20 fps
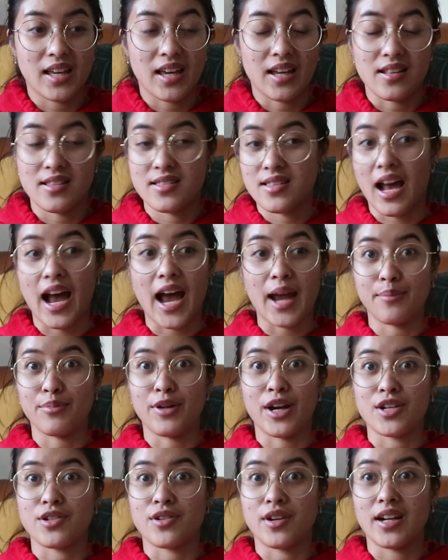it's high
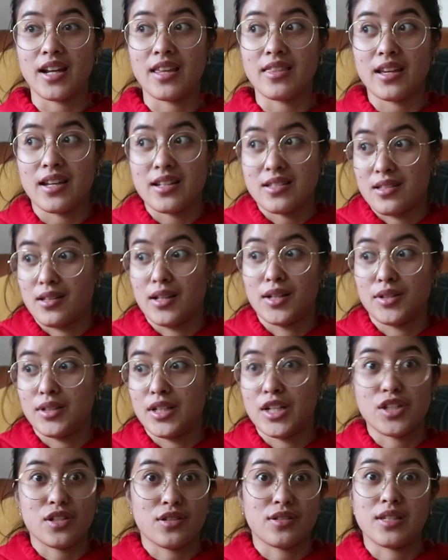pressure or anything. It's
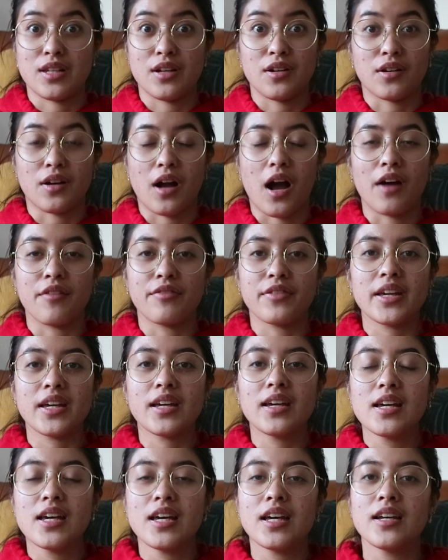literally just tea or
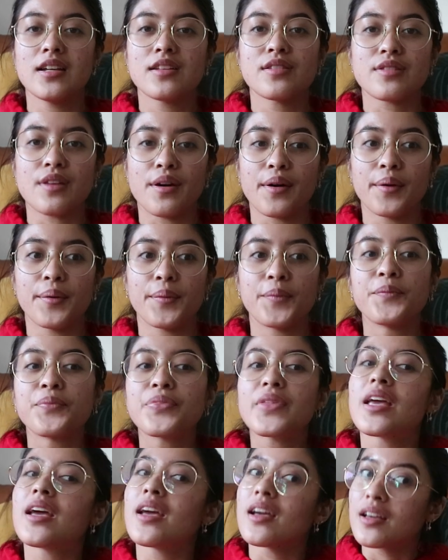coffee. So
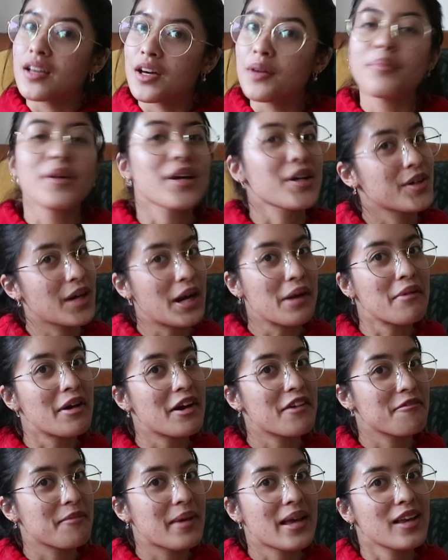it could be a great
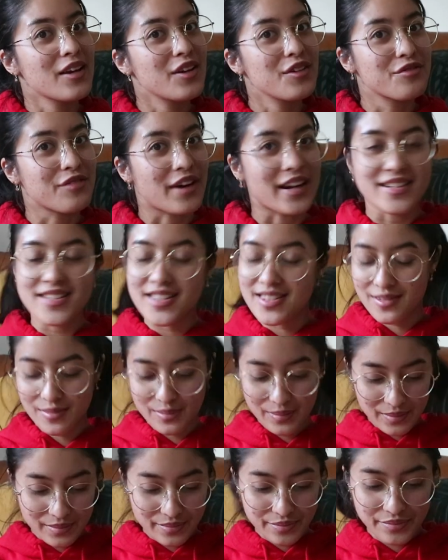way of making new friends.
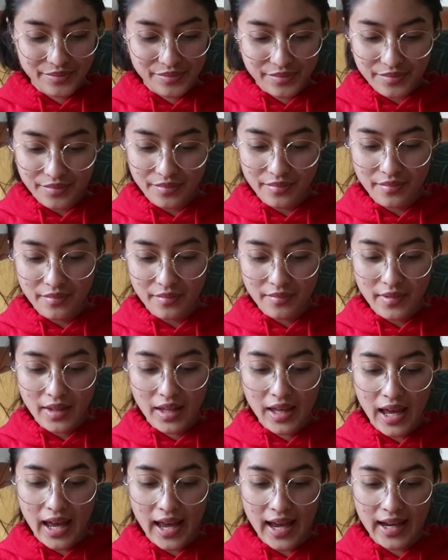
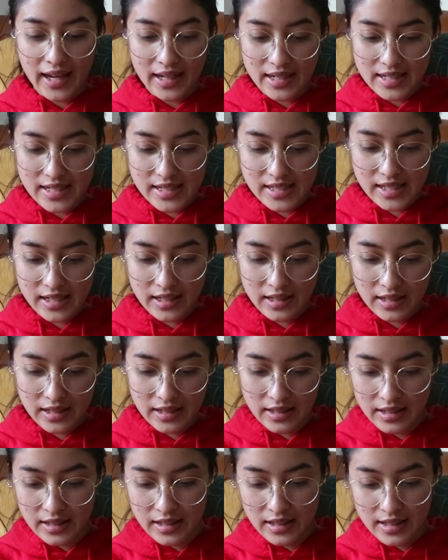And
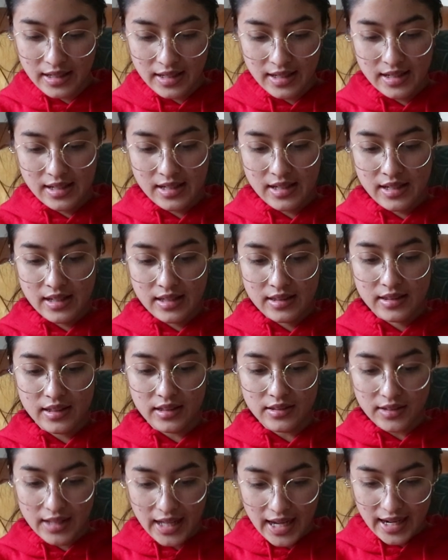
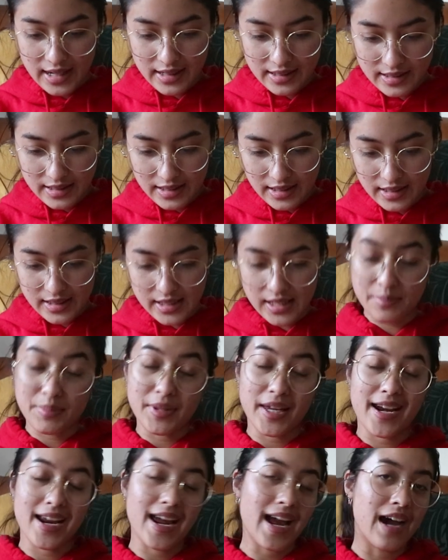the last tip
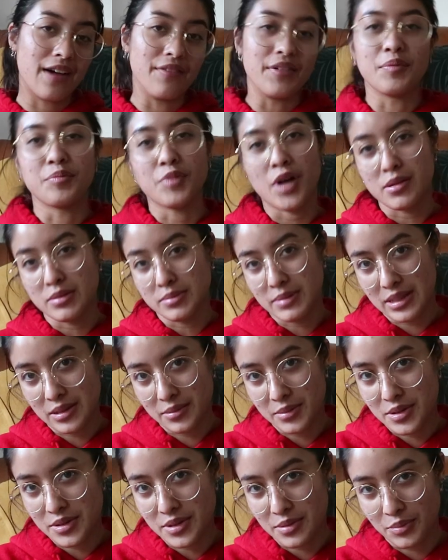that I have, and probably
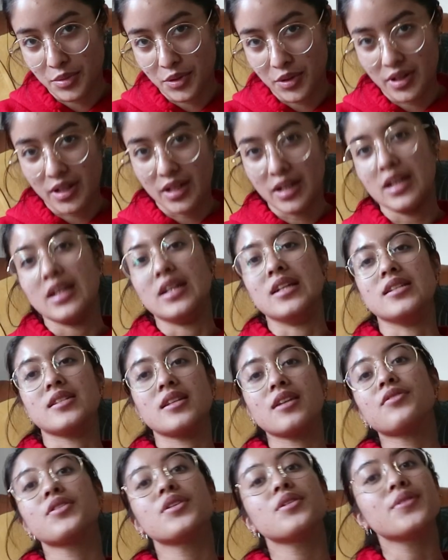the most important, is
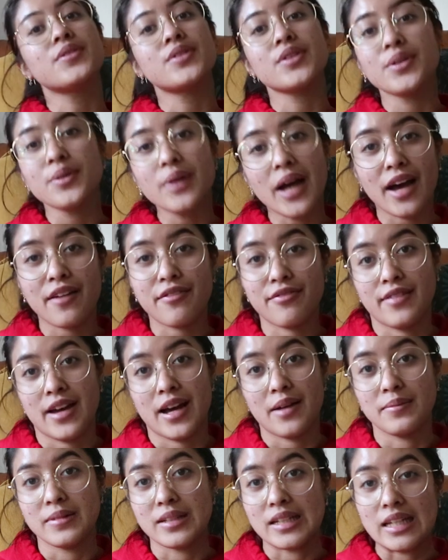if you do have
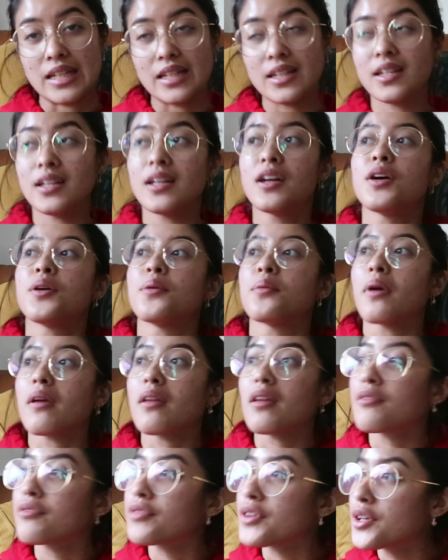family
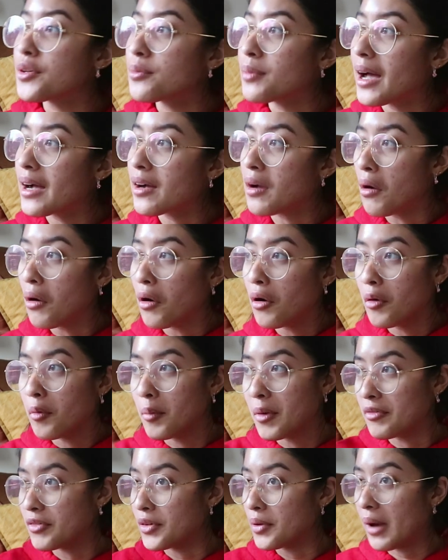waiting for you back
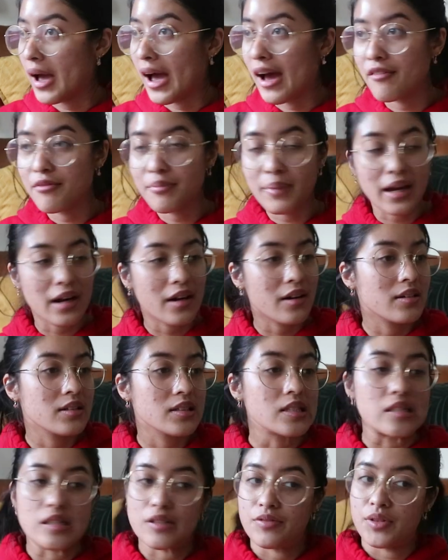home, if you have
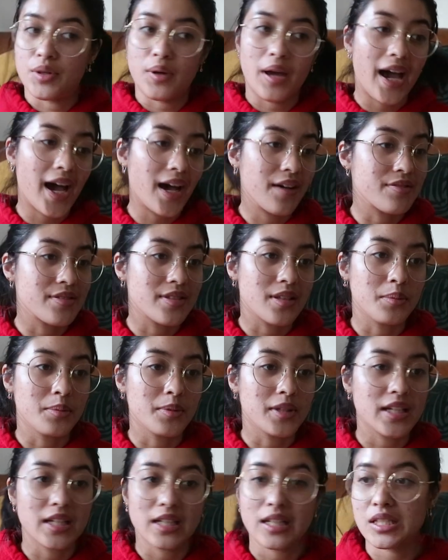parents, if you have
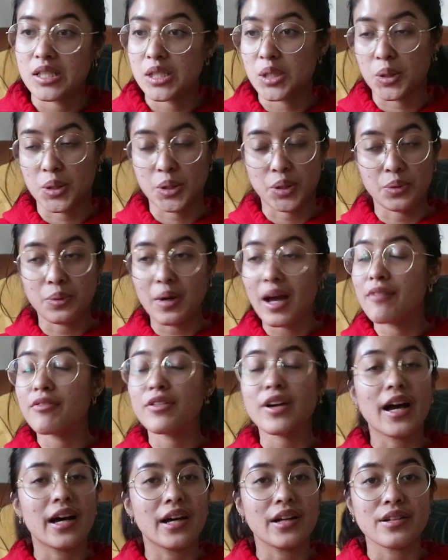siblings, or
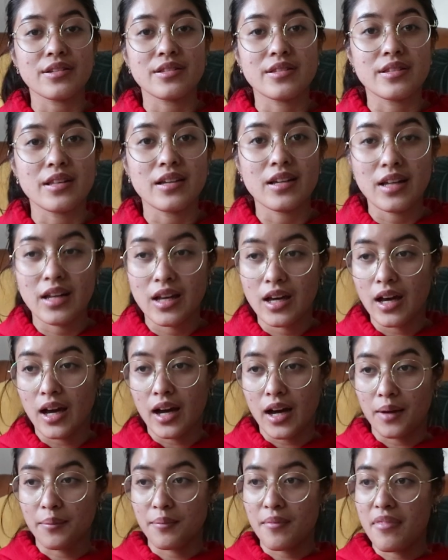whoever else
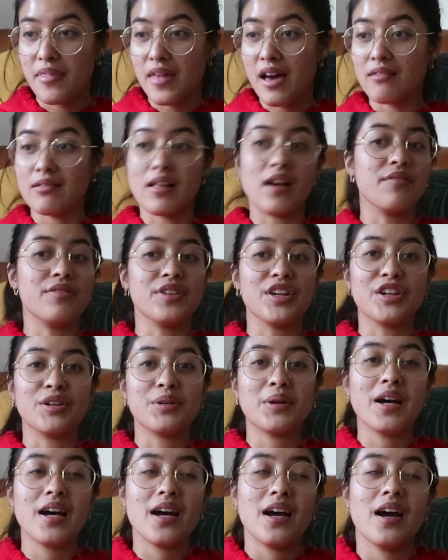that love
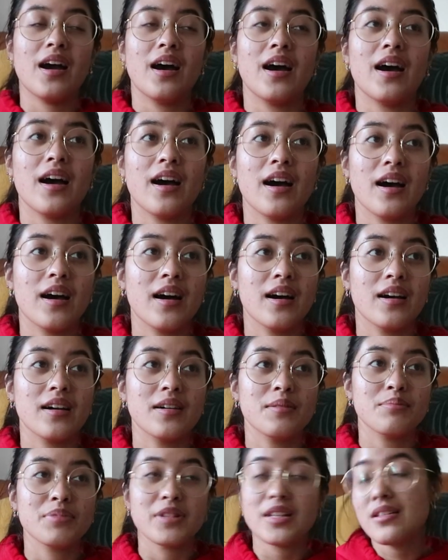you,
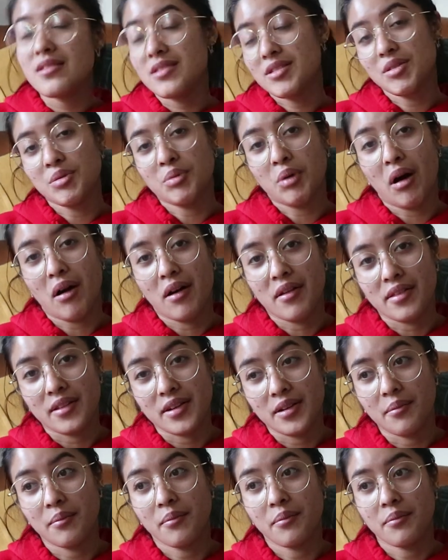please do call
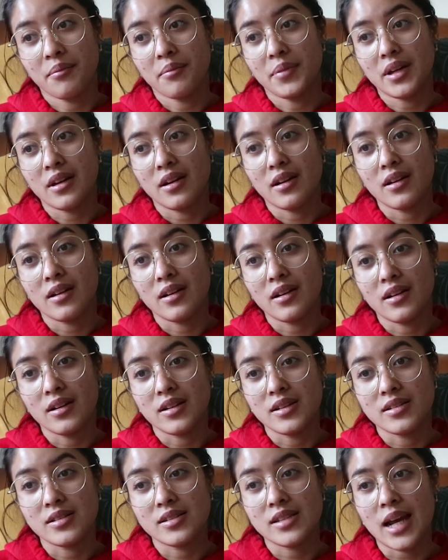them,
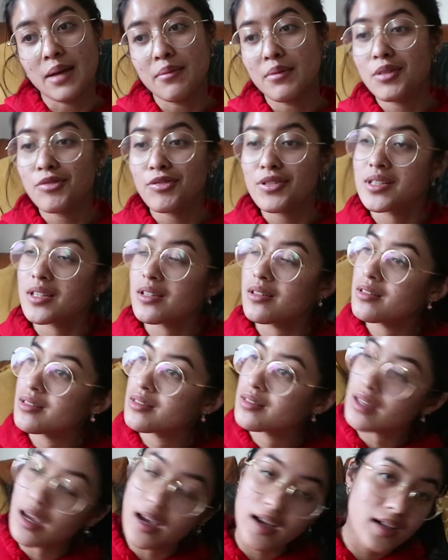because time differences
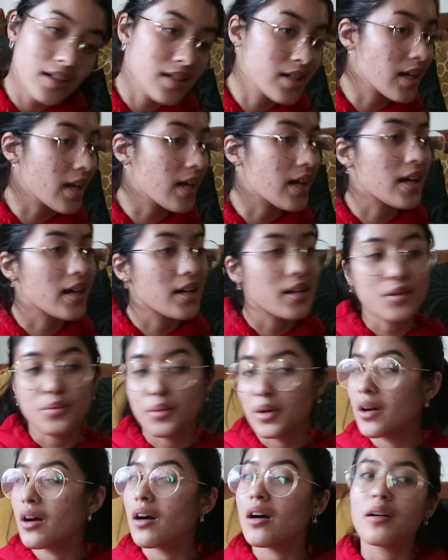suck, and
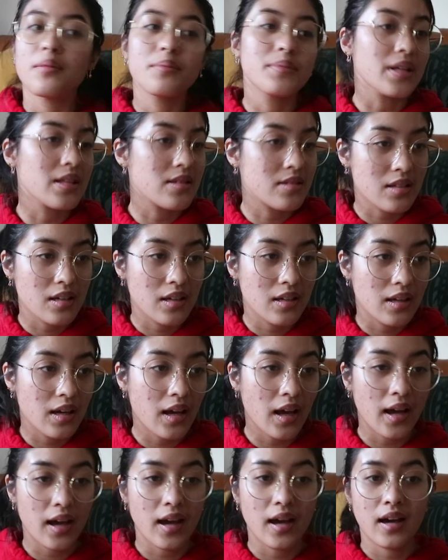we're all
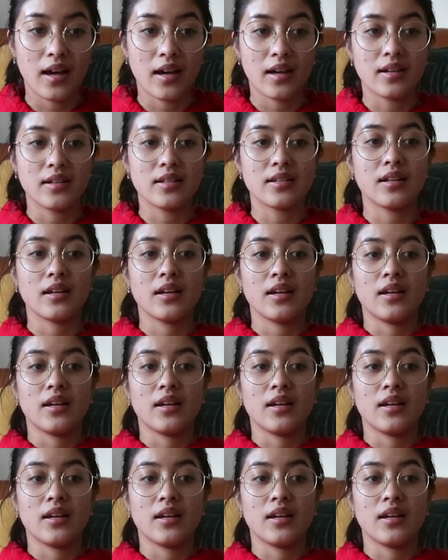busy, and,